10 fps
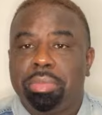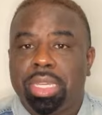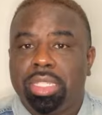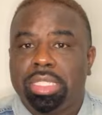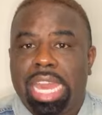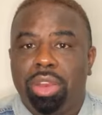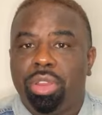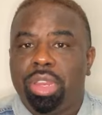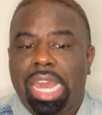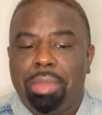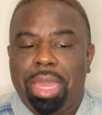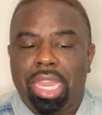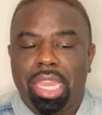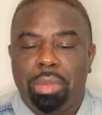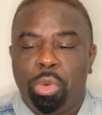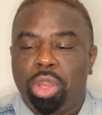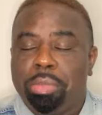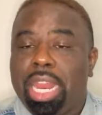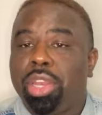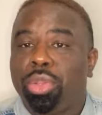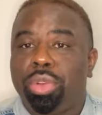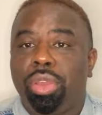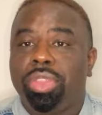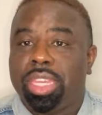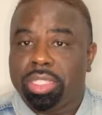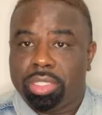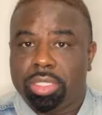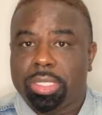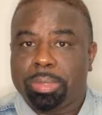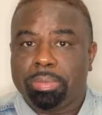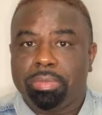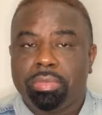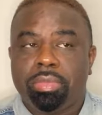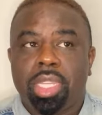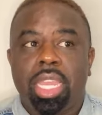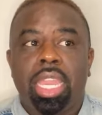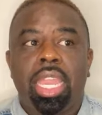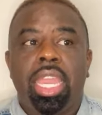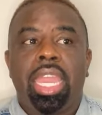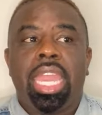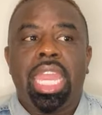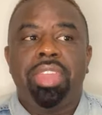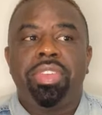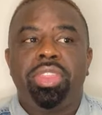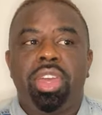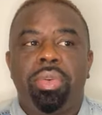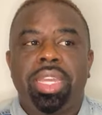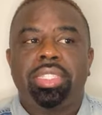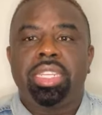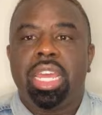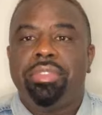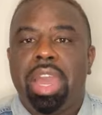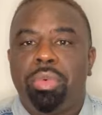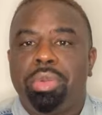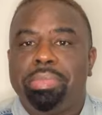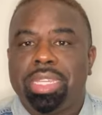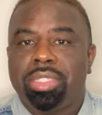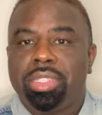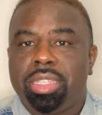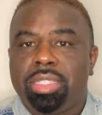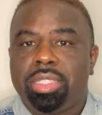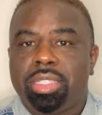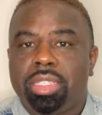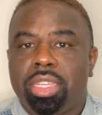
peace. I don't know a lot about Kim Porter, but I do know this. Even though it's none of our business,